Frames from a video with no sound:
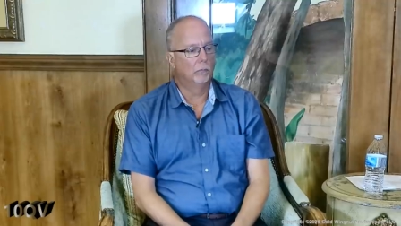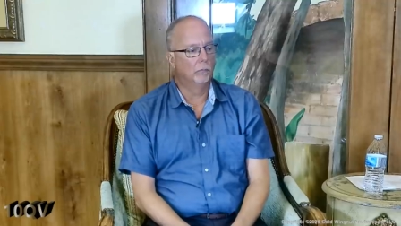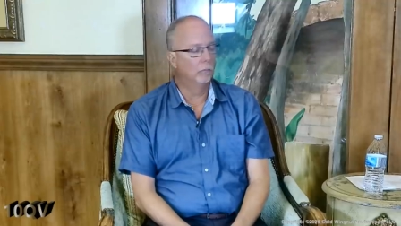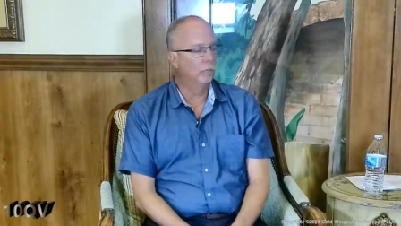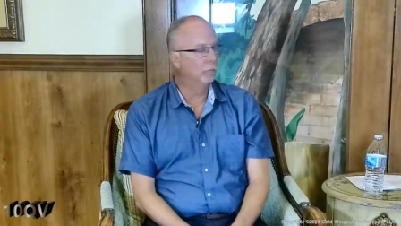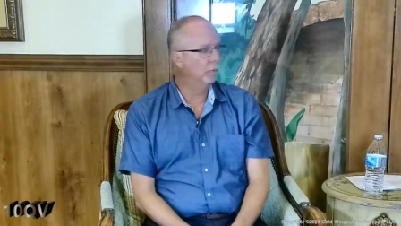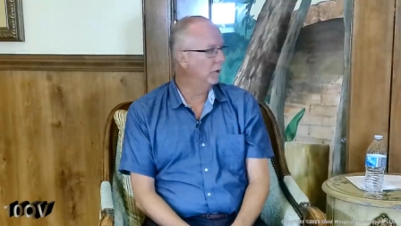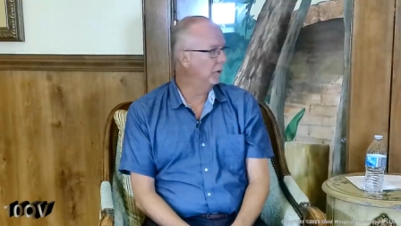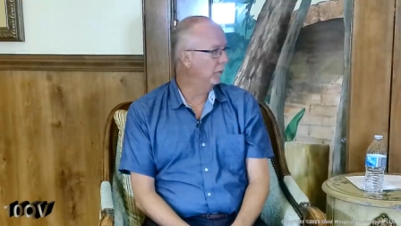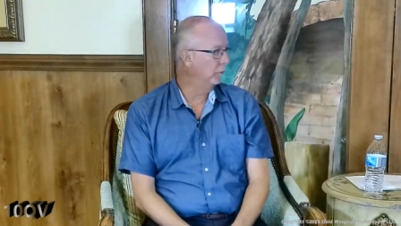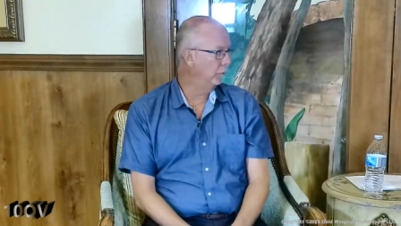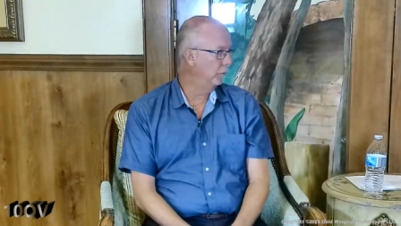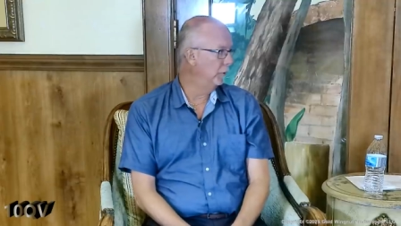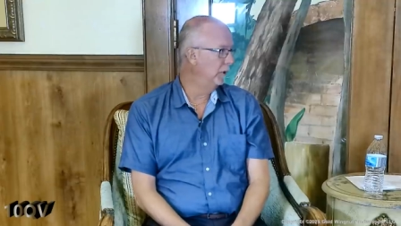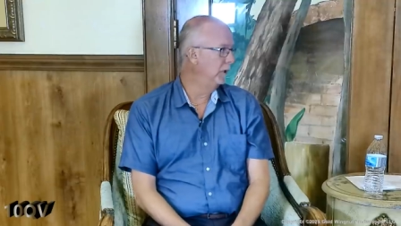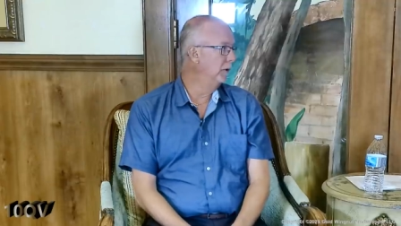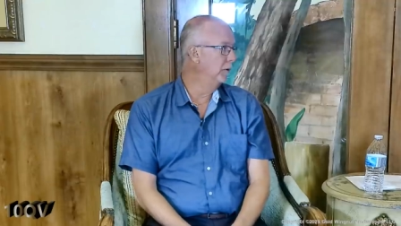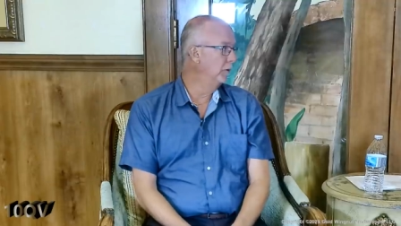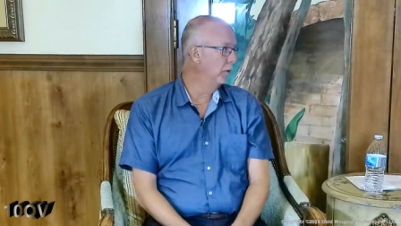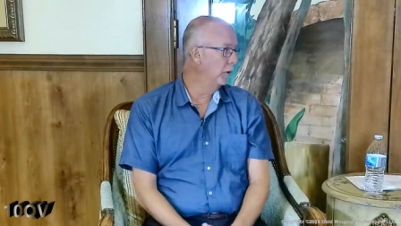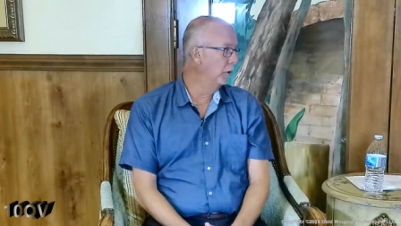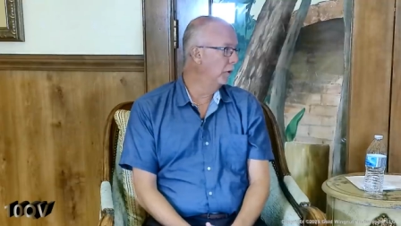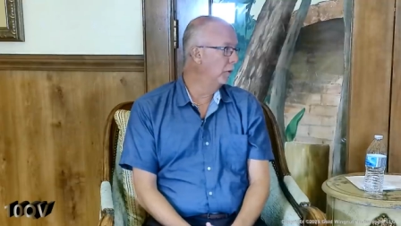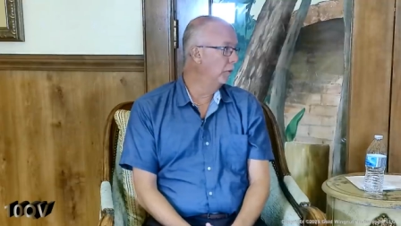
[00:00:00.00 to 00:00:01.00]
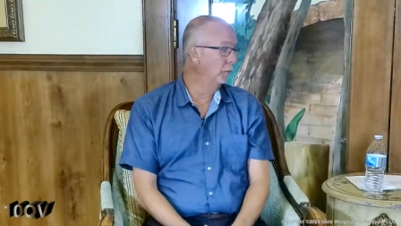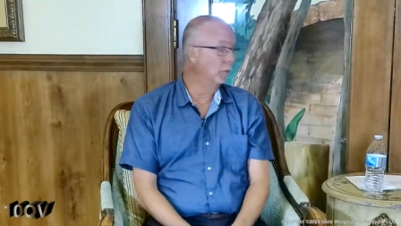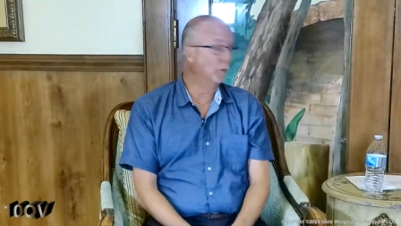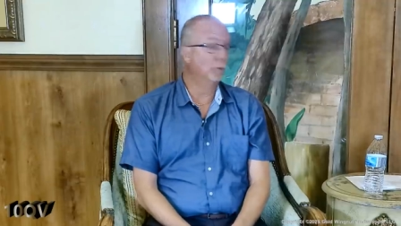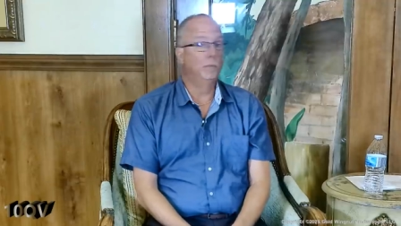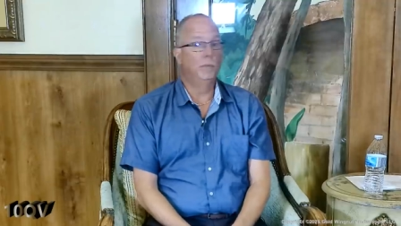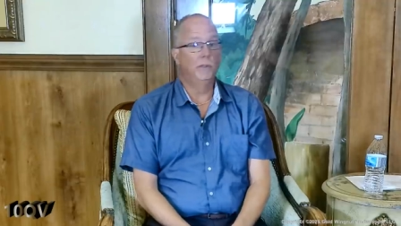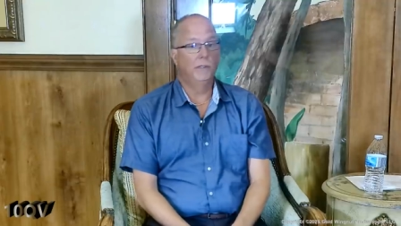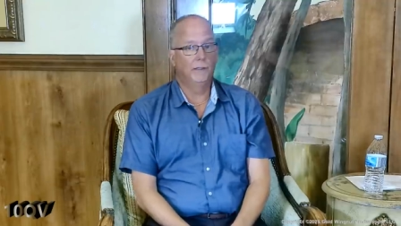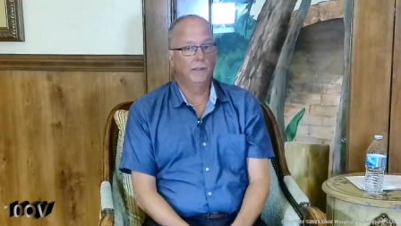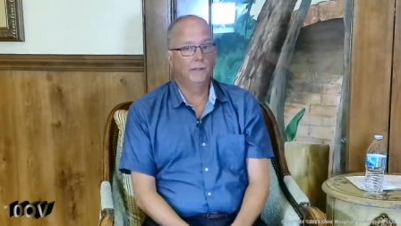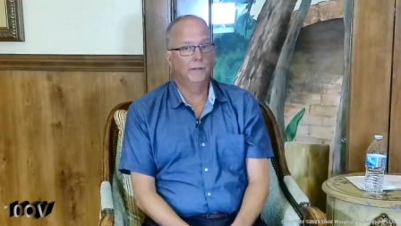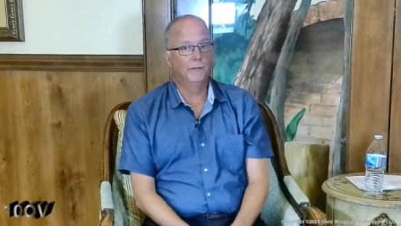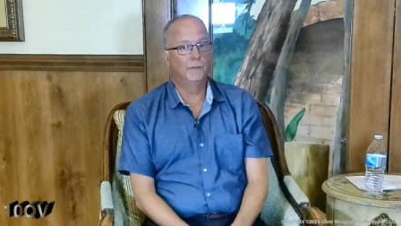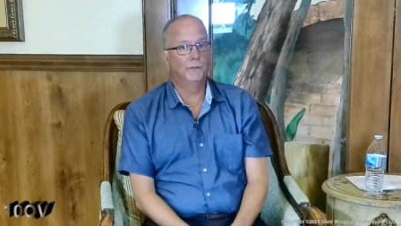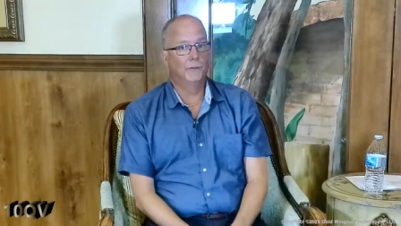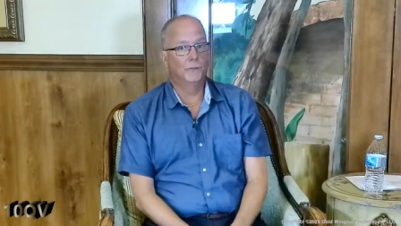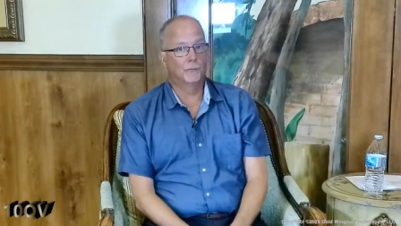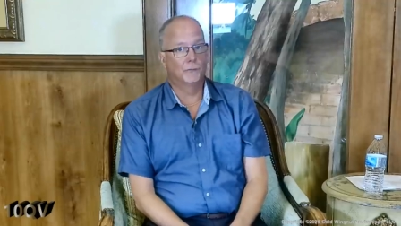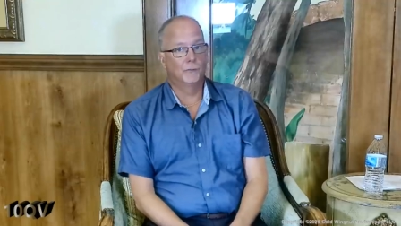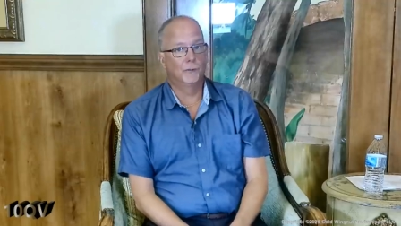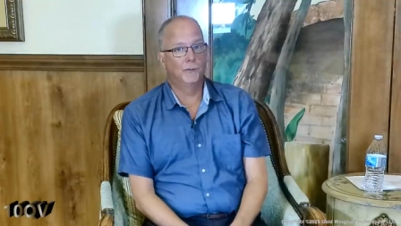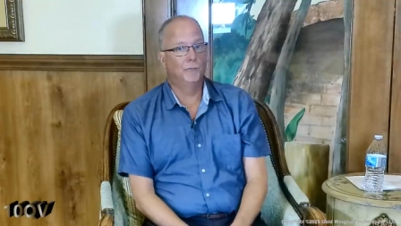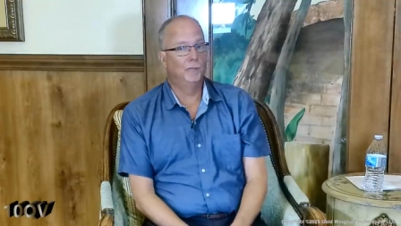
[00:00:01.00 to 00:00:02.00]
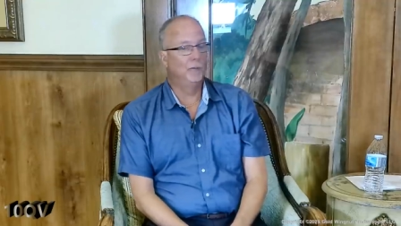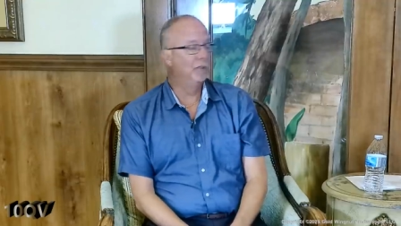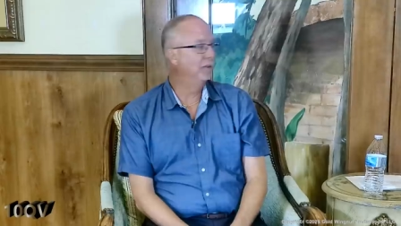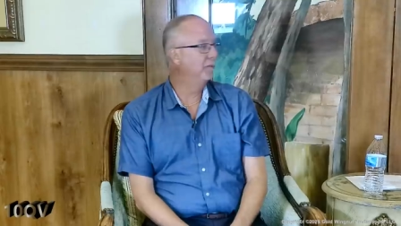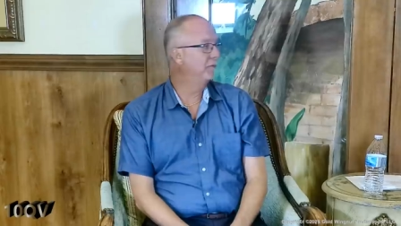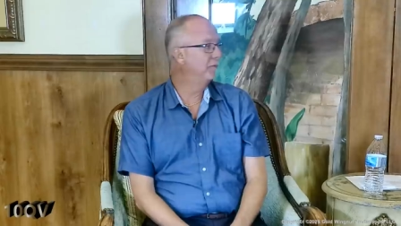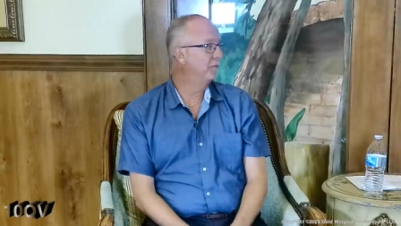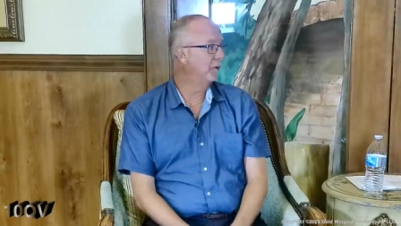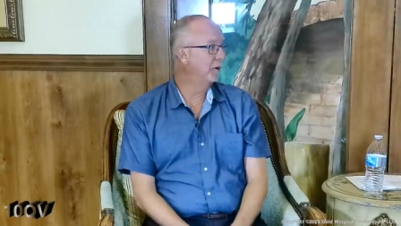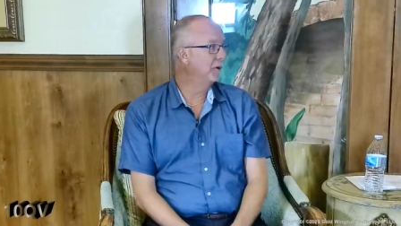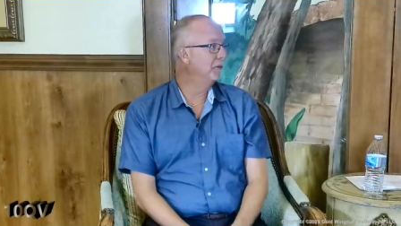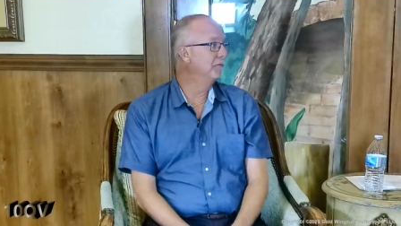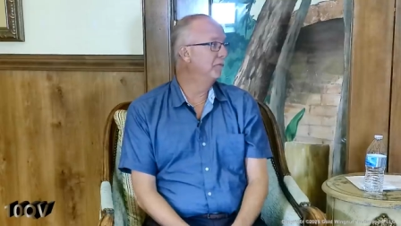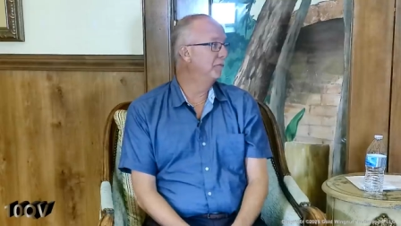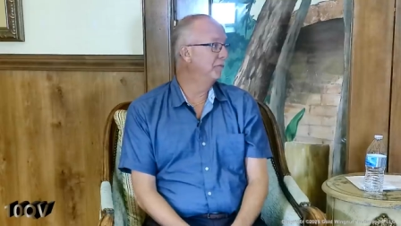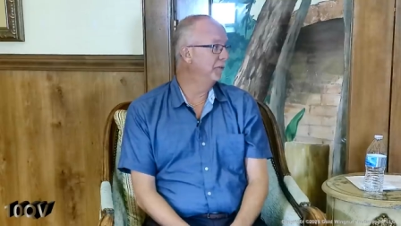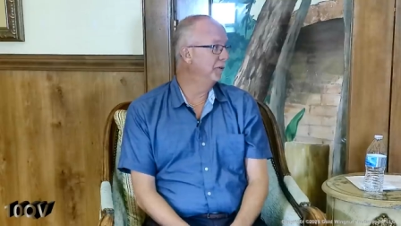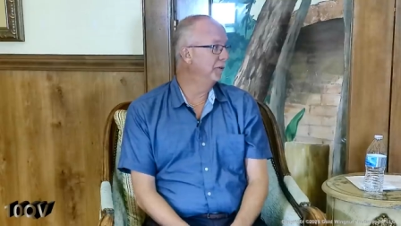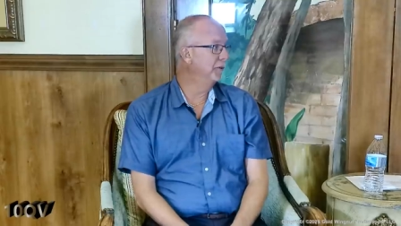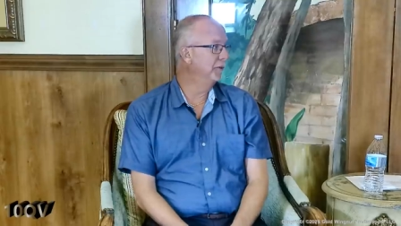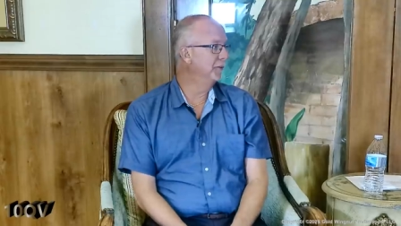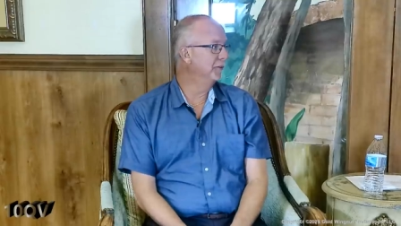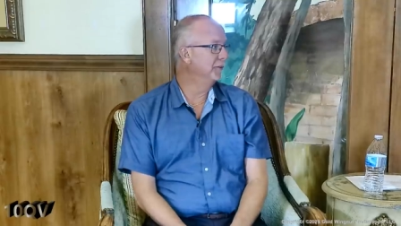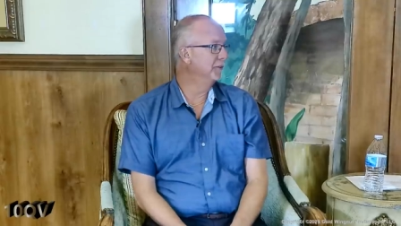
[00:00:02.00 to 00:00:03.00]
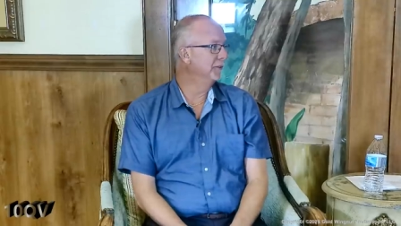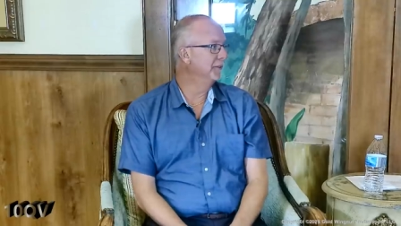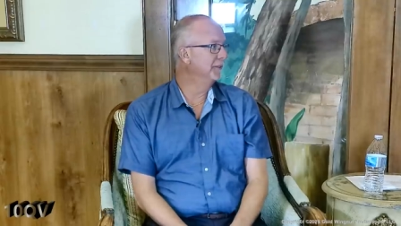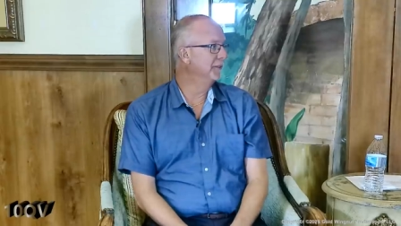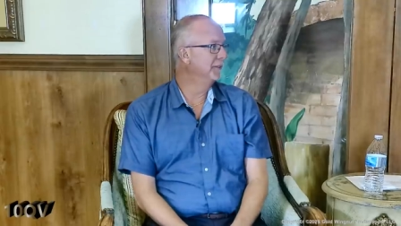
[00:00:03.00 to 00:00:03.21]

we know will be an extremely fun-filled,